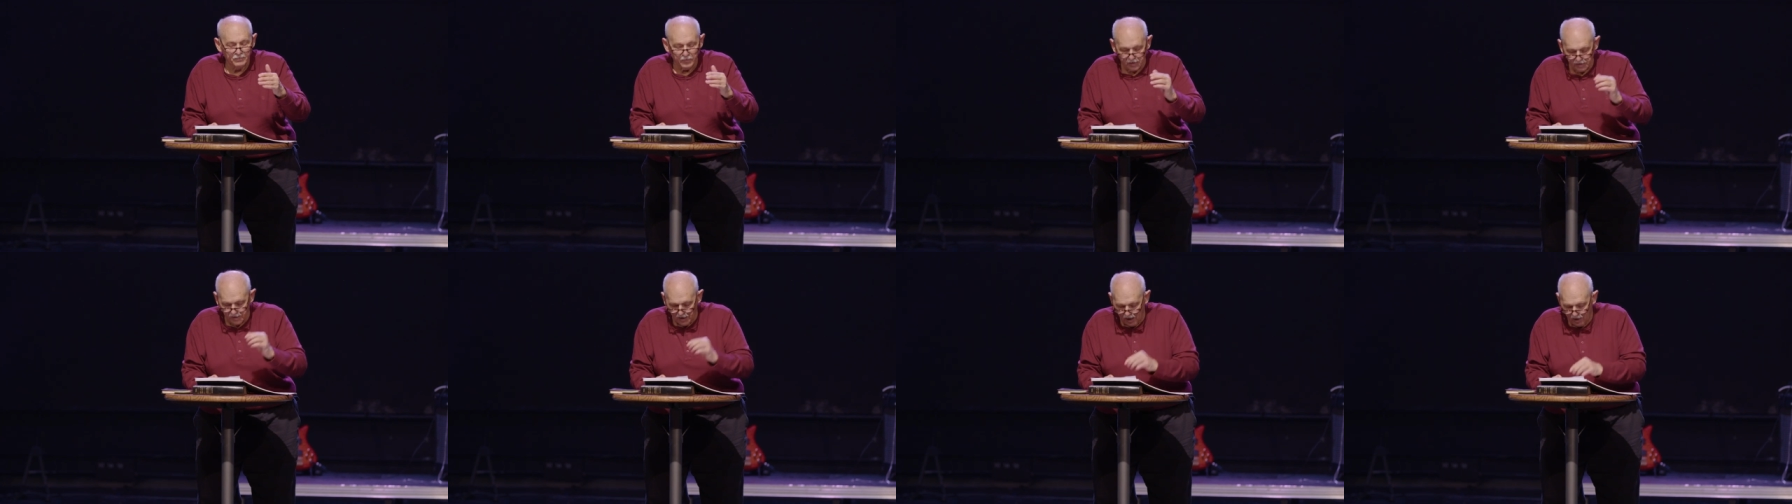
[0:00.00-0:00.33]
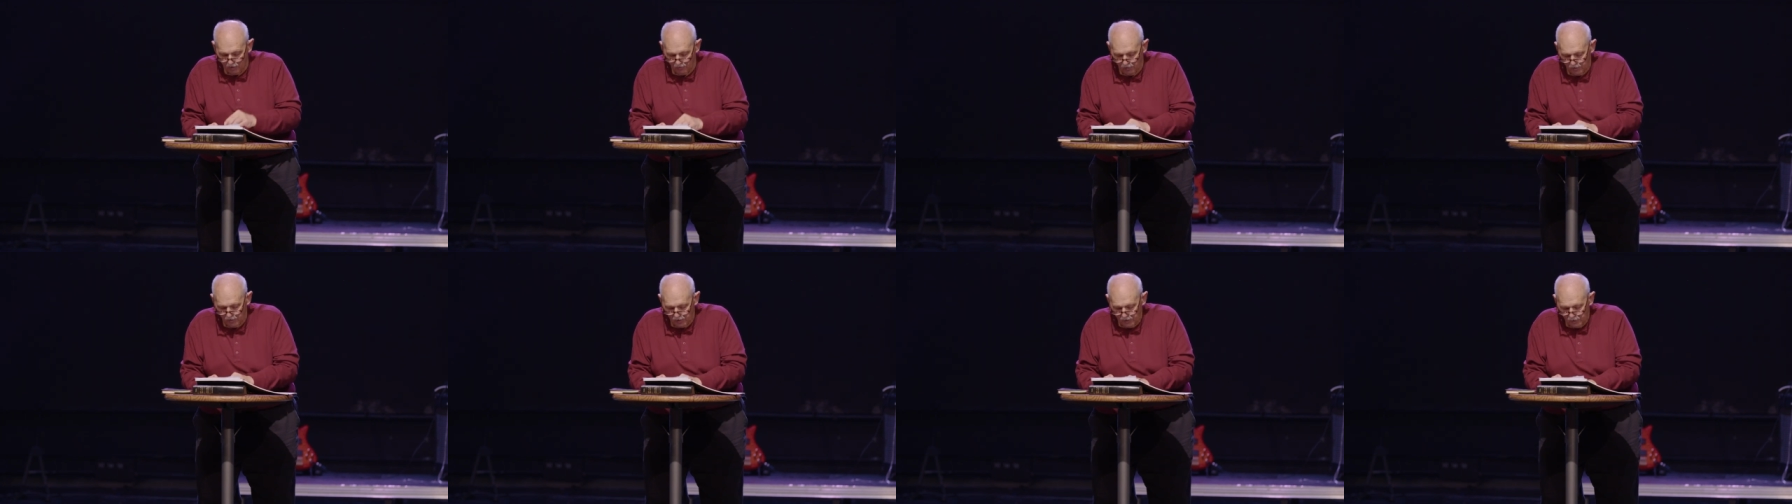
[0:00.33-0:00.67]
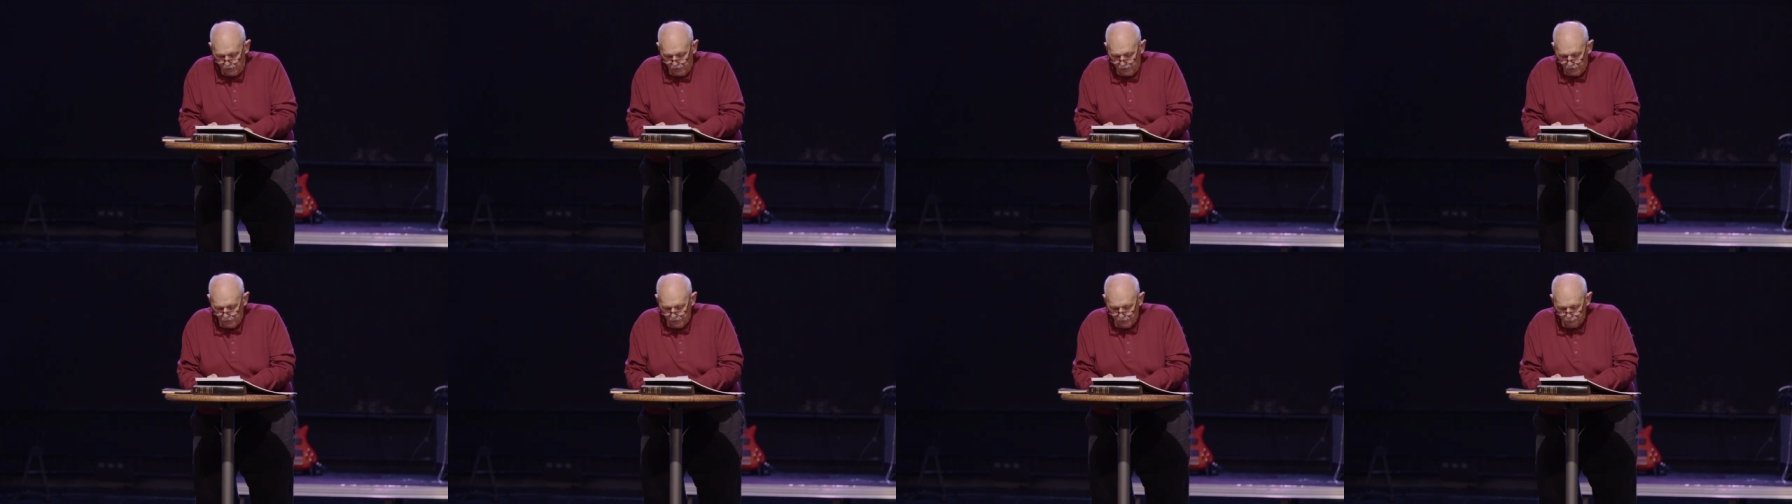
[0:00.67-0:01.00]
Now,
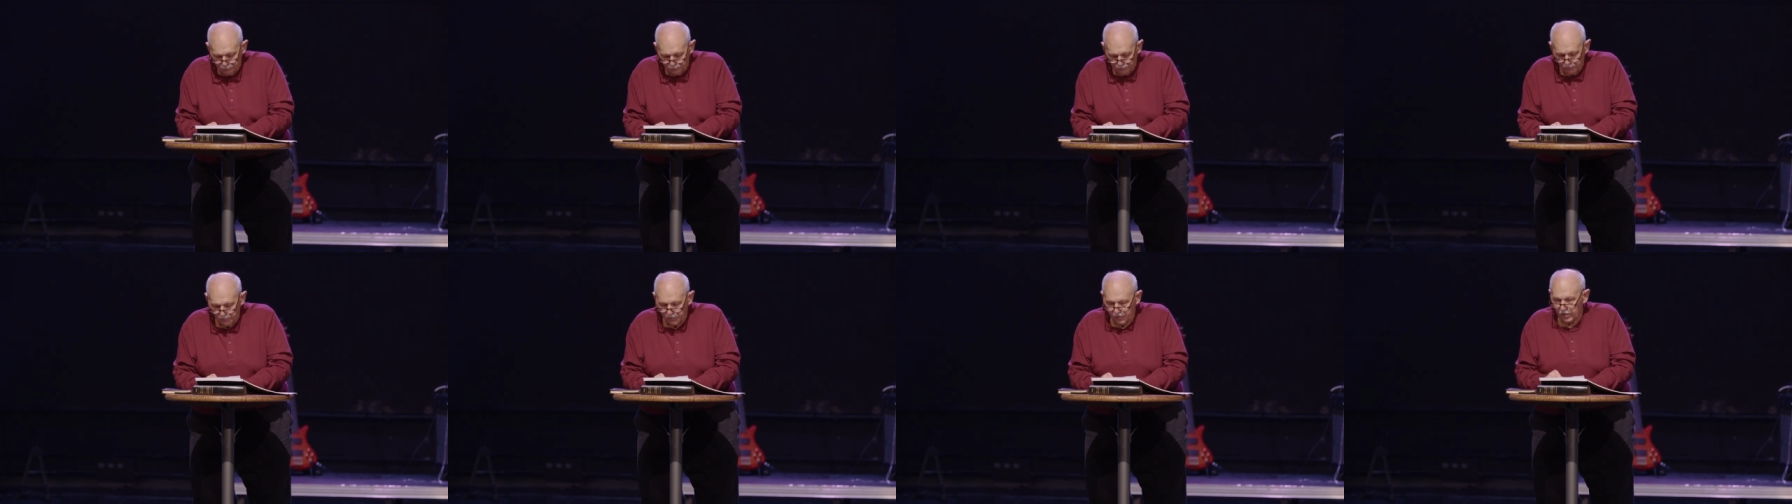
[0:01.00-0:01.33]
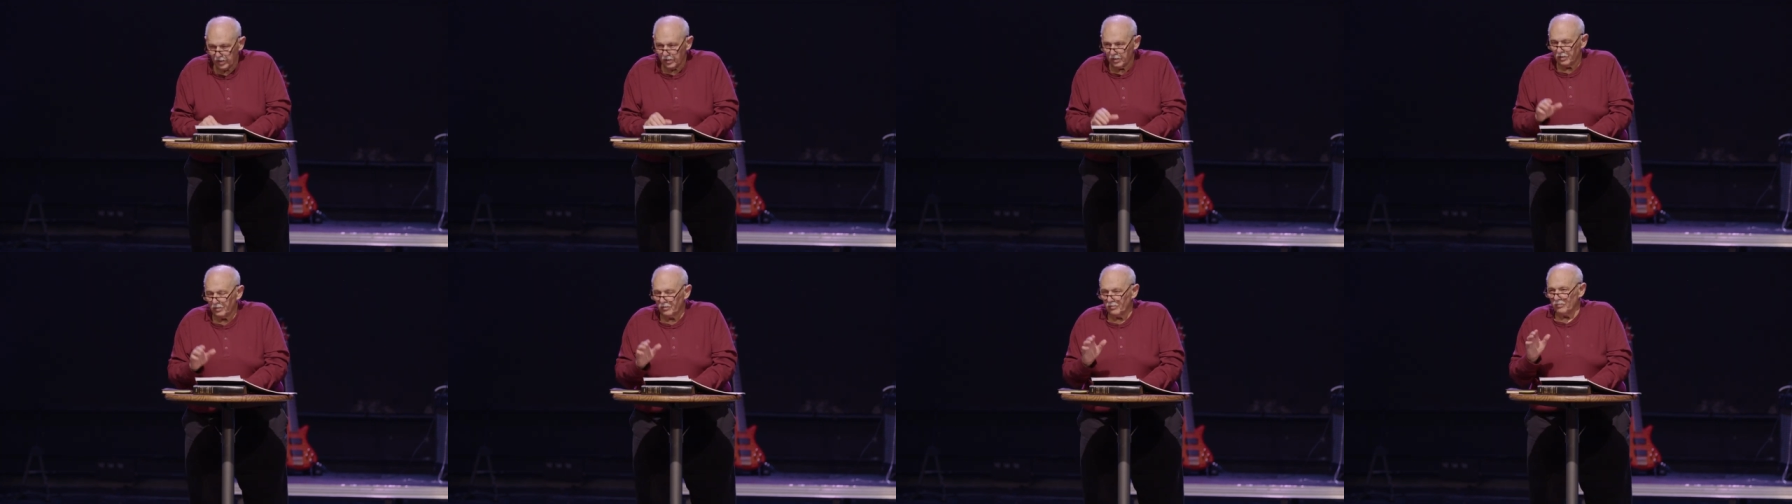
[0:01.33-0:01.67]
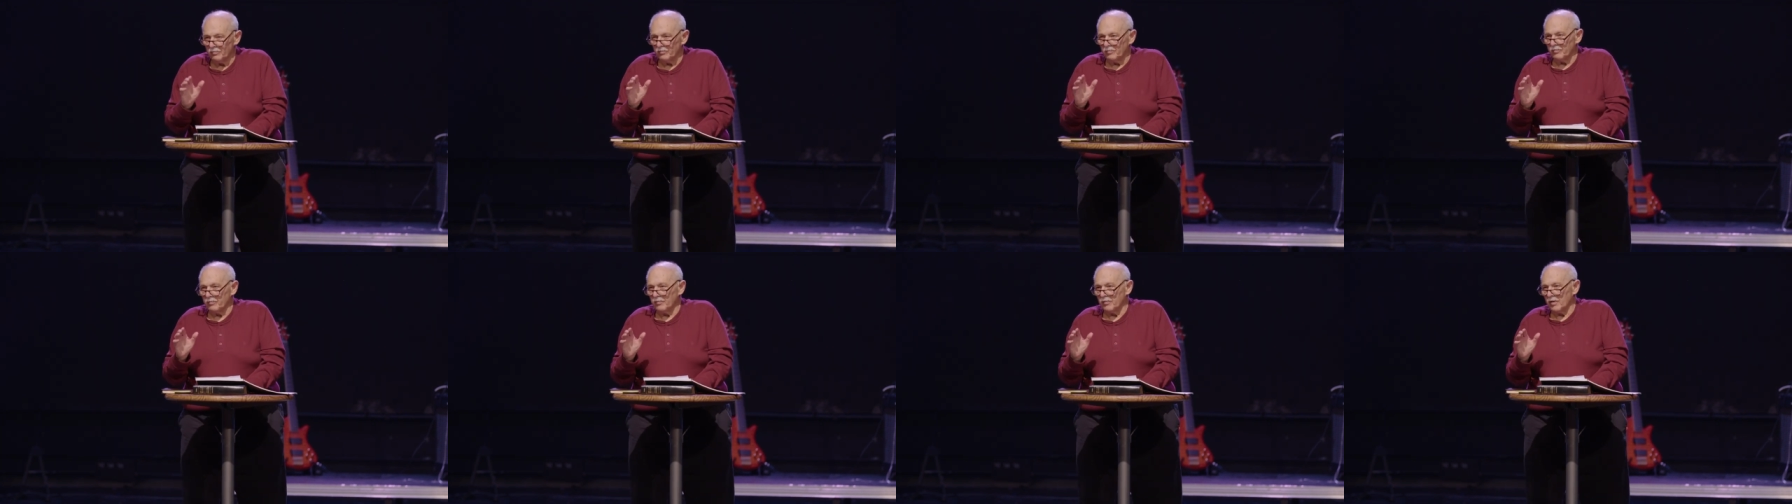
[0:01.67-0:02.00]

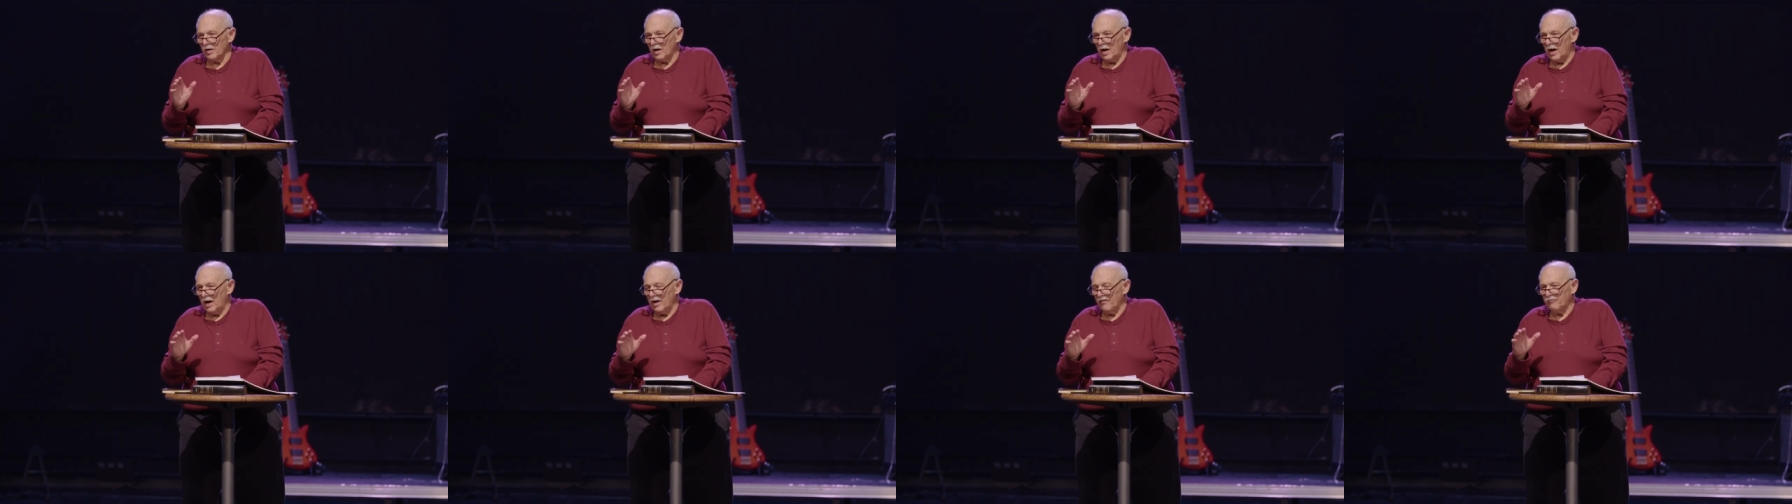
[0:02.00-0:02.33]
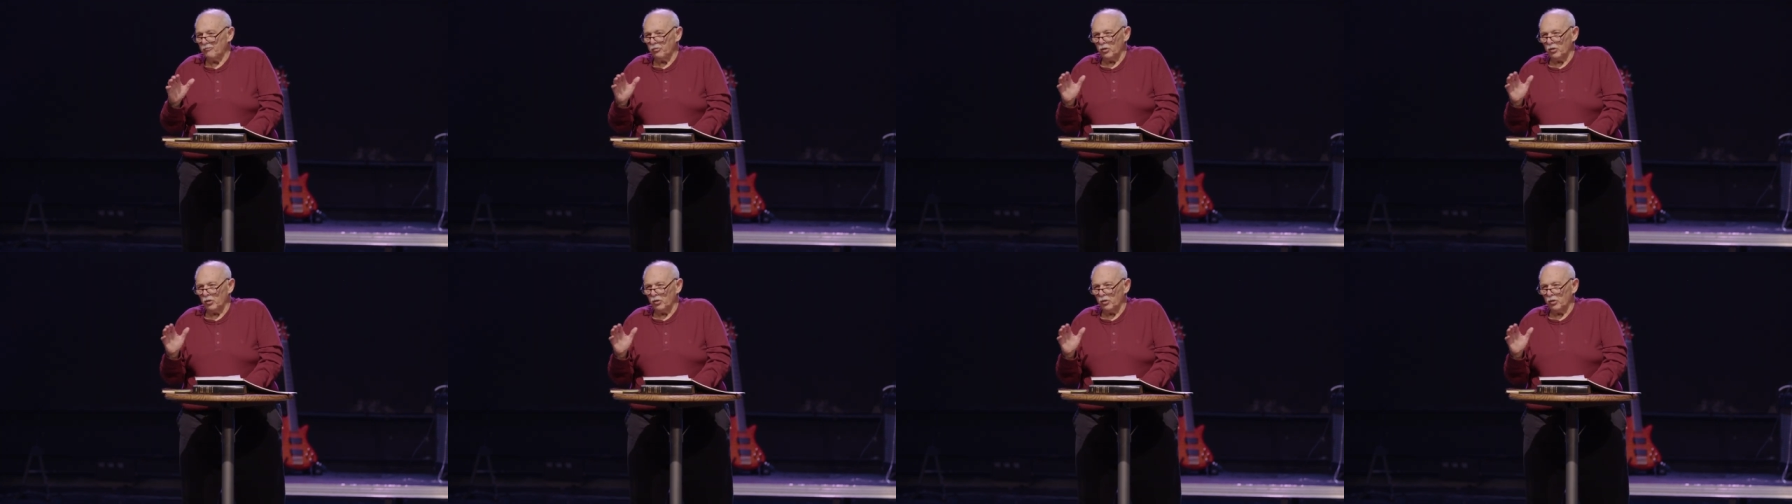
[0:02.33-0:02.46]
I've